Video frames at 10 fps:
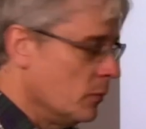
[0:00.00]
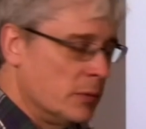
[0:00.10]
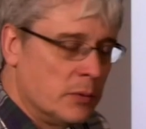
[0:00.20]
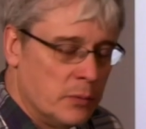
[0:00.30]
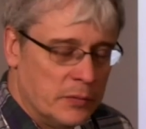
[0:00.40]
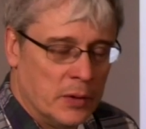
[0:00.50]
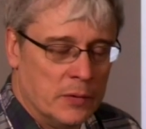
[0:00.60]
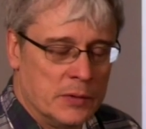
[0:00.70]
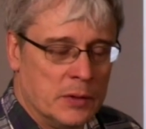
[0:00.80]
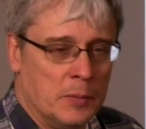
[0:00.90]
able to, we've
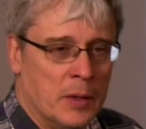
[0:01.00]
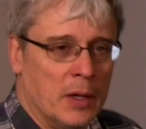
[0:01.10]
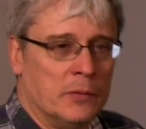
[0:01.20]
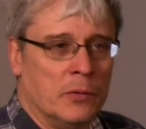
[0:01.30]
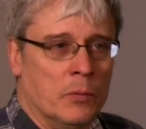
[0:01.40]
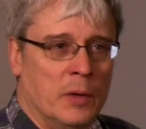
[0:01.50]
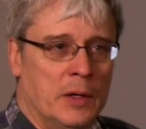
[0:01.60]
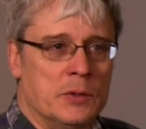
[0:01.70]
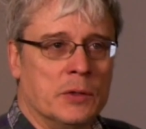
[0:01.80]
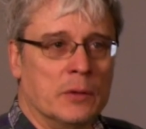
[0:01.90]
done this in the past,
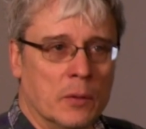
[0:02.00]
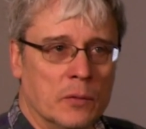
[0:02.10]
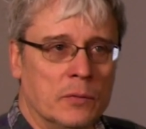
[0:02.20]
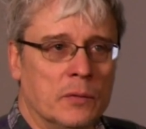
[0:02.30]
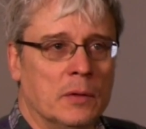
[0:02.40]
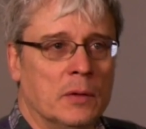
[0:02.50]
arrange a ghost